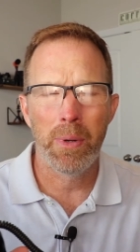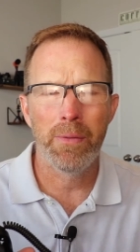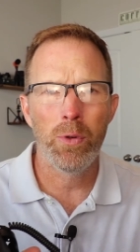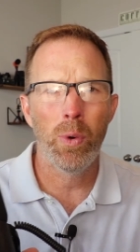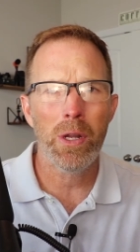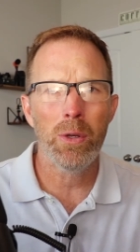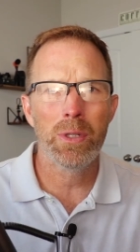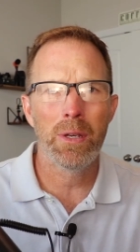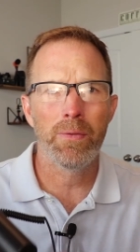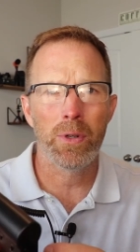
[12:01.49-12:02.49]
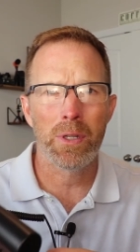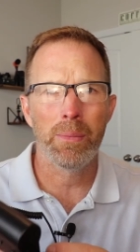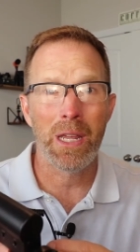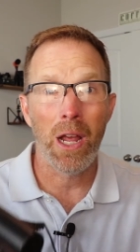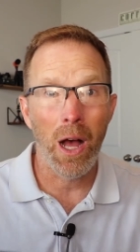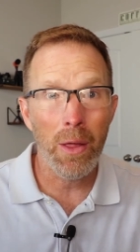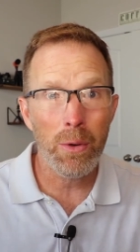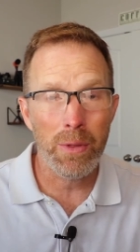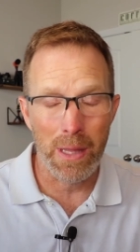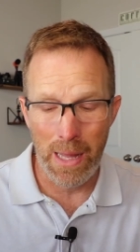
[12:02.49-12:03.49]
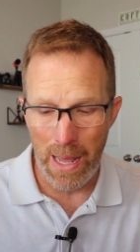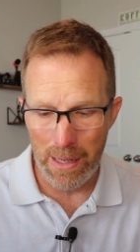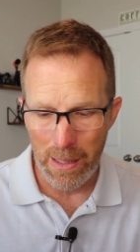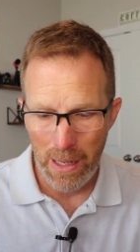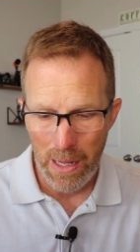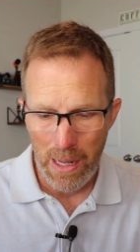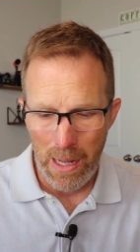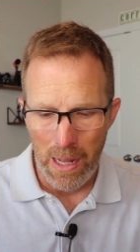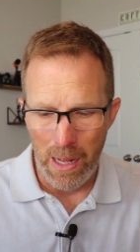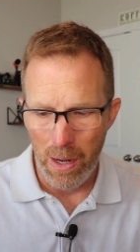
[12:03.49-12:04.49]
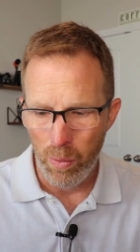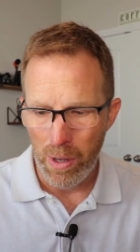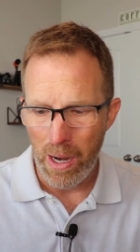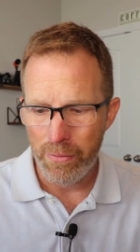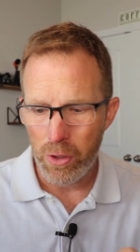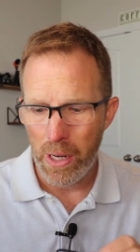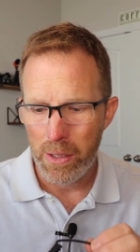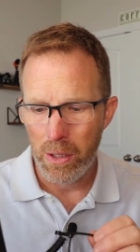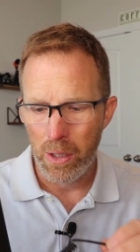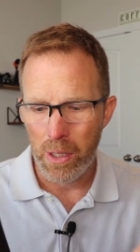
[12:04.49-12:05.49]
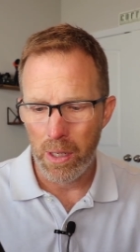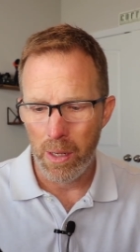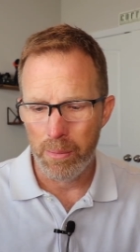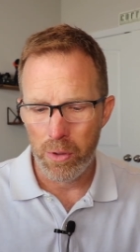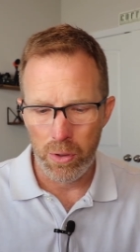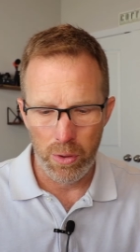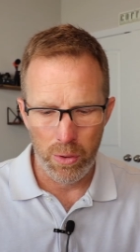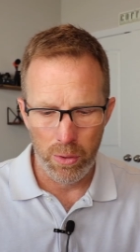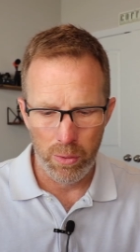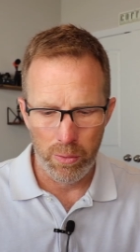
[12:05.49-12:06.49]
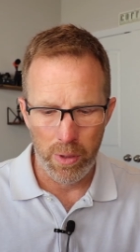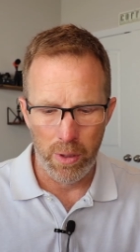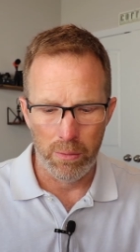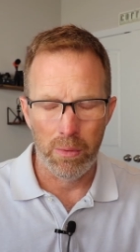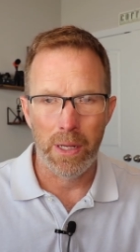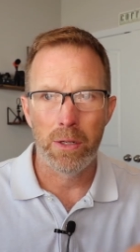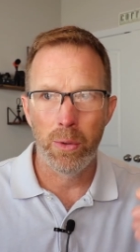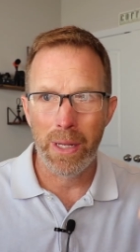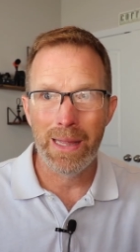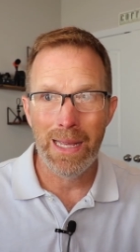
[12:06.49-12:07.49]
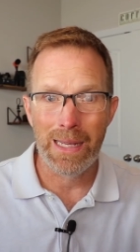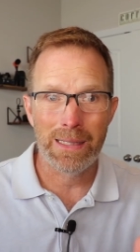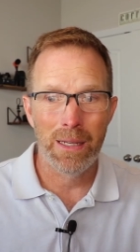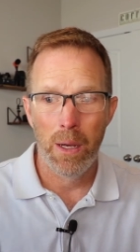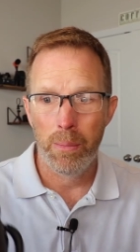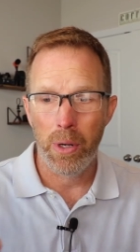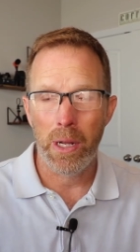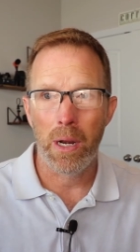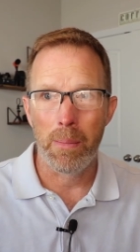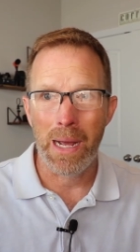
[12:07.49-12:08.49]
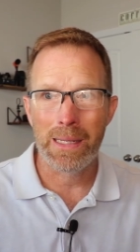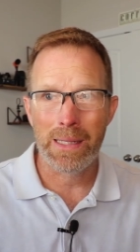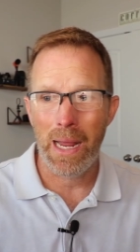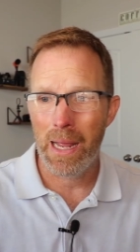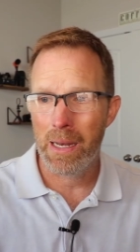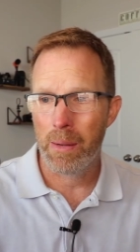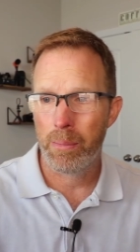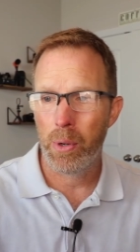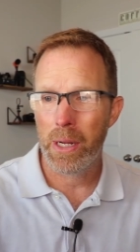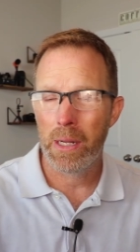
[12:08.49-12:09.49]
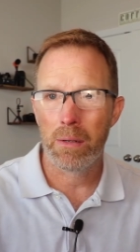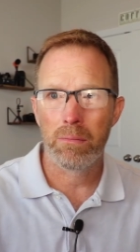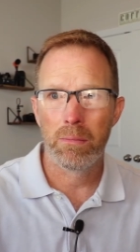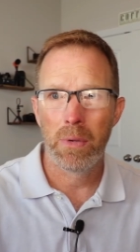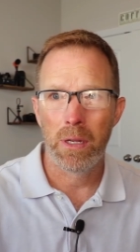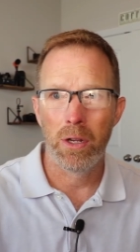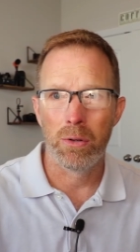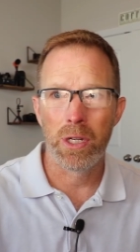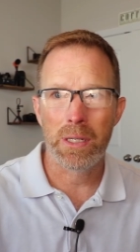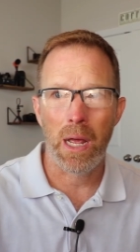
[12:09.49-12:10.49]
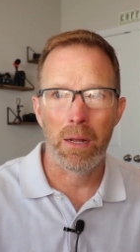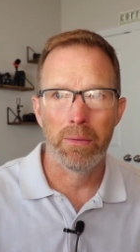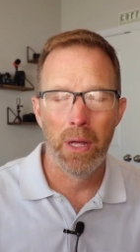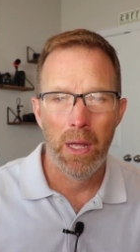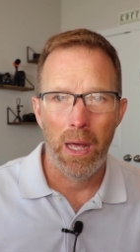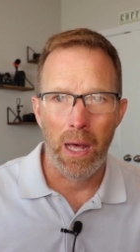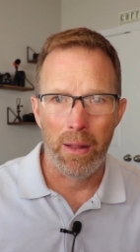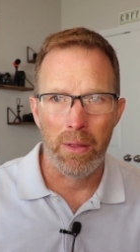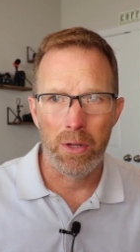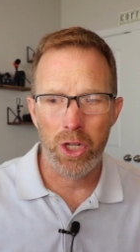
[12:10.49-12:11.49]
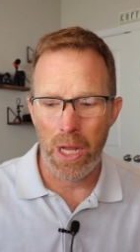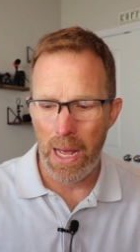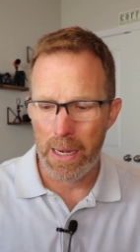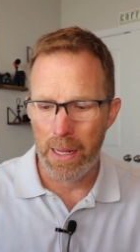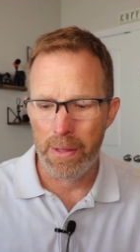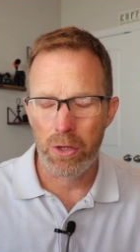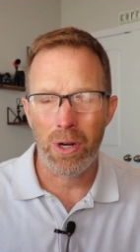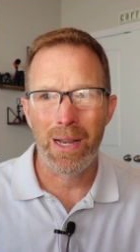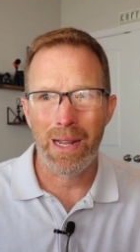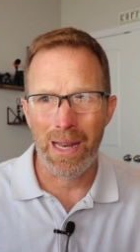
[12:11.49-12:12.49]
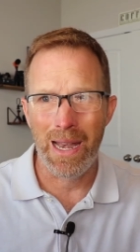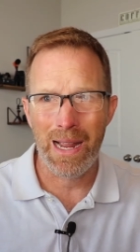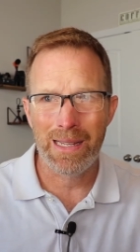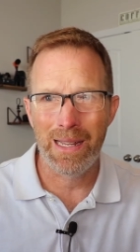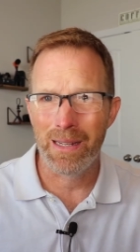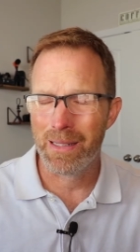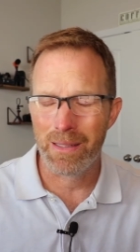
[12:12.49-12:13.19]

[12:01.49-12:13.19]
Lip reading: But if you want to use it for something other than that, where I've tried to hook it up to, like doing this, putting on a mic stand and putting it, just out of the shot, and then trying to connect it,